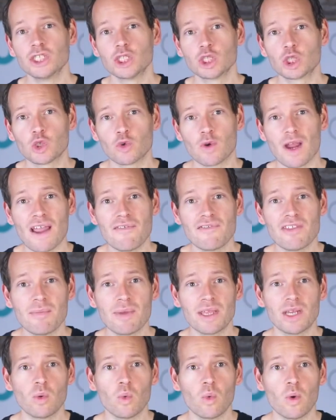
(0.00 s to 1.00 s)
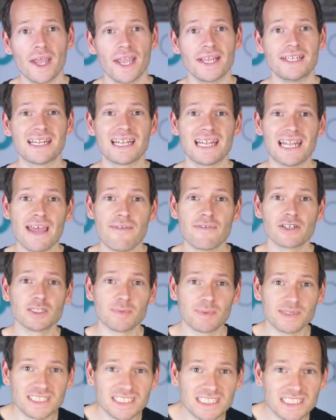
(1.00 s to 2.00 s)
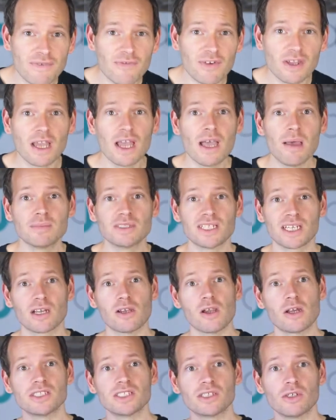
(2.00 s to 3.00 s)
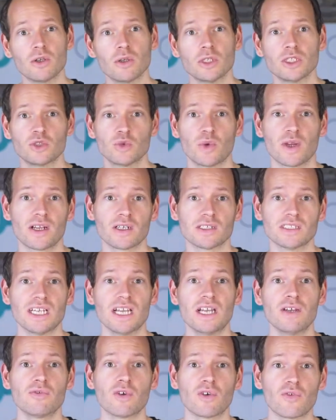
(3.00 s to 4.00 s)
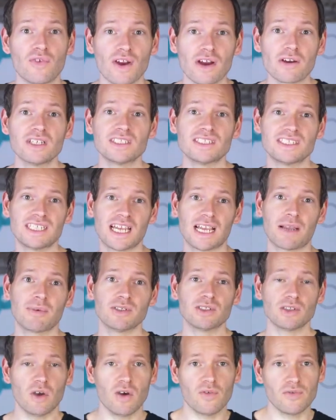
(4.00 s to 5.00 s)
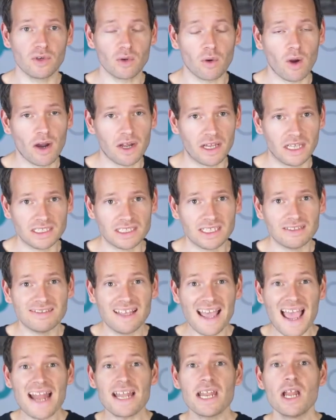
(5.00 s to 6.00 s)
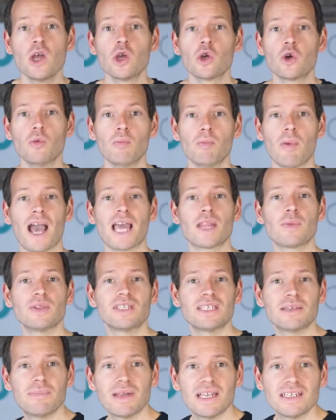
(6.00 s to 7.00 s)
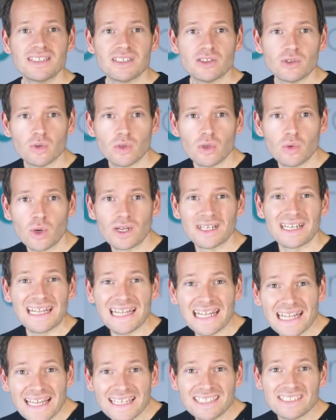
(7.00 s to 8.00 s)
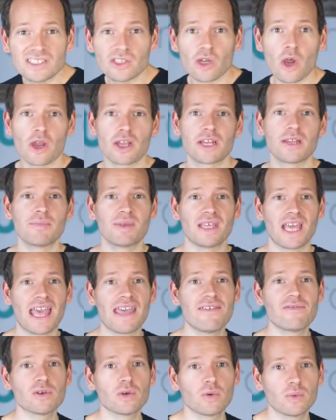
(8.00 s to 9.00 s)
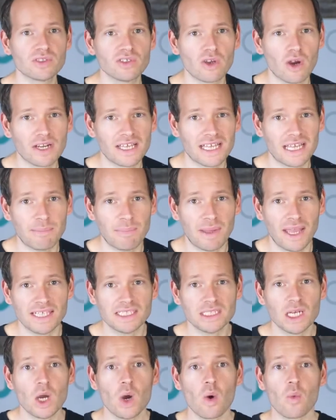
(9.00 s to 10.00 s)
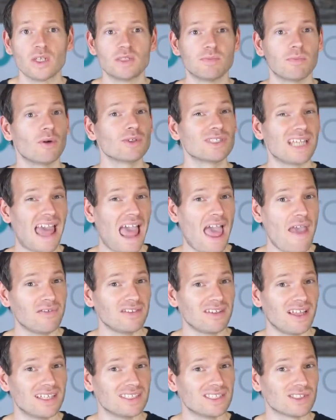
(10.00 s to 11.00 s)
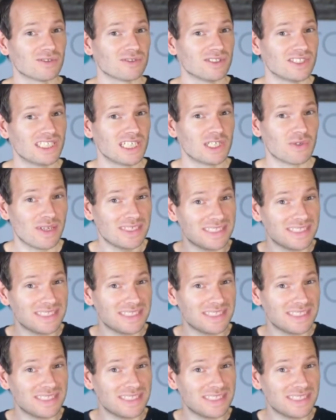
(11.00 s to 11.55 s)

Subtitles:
to craft them in a way that leverage specific psychological triggers for various segments of your audience. And that, combined with the ability to run laser targeted behavioral retargeting campaigns, which most advertisers consider